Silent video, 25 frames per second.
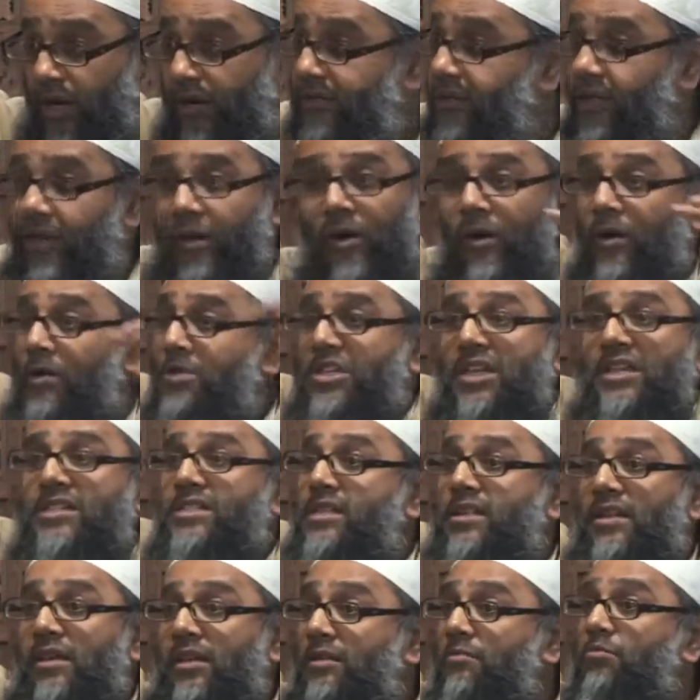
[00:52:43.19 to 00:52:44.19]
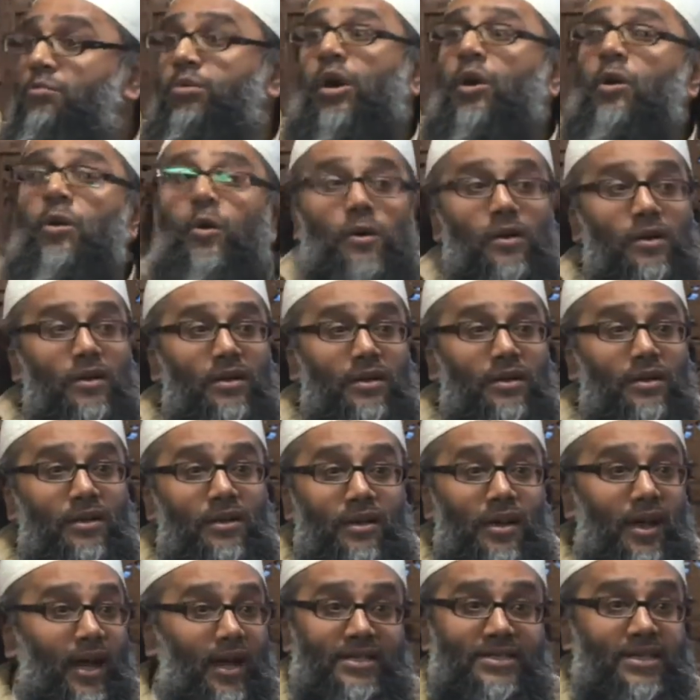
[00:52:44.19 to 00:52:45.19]
brother, or just bro,
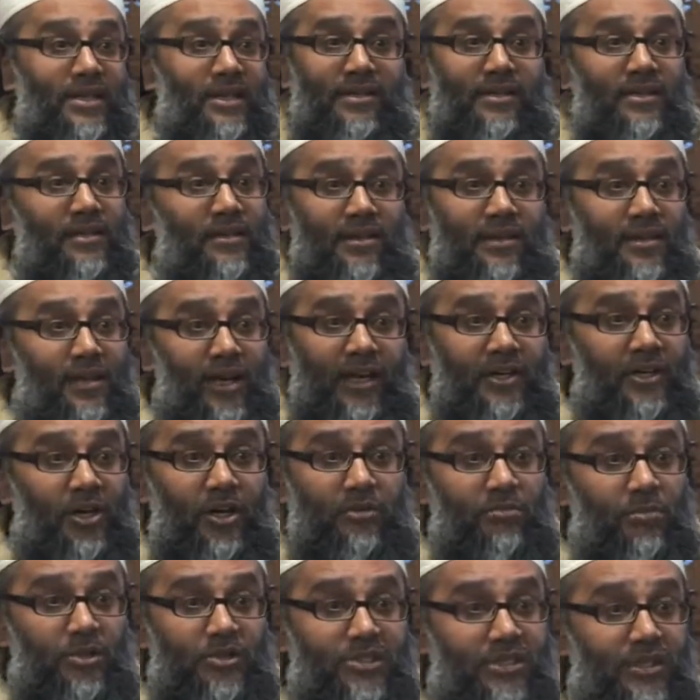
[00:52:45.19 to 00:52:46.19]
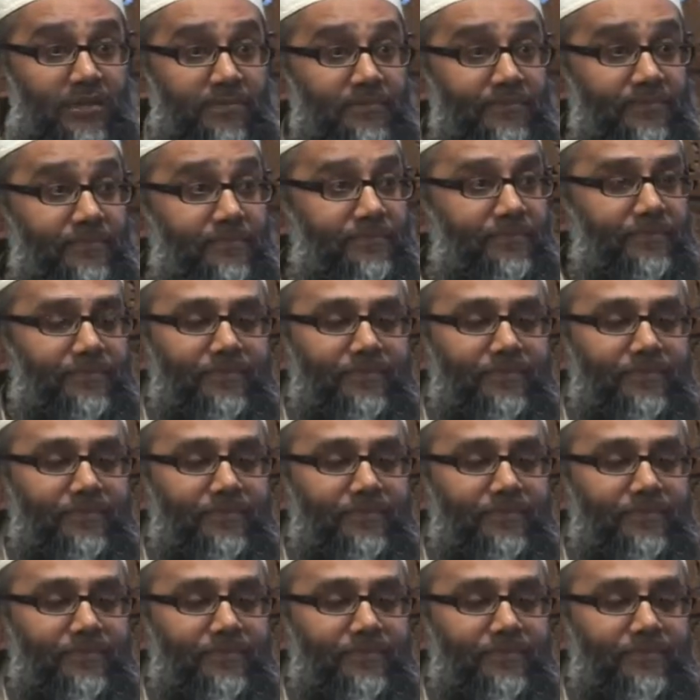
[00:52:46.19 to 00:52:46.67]
as in a non-Muslim?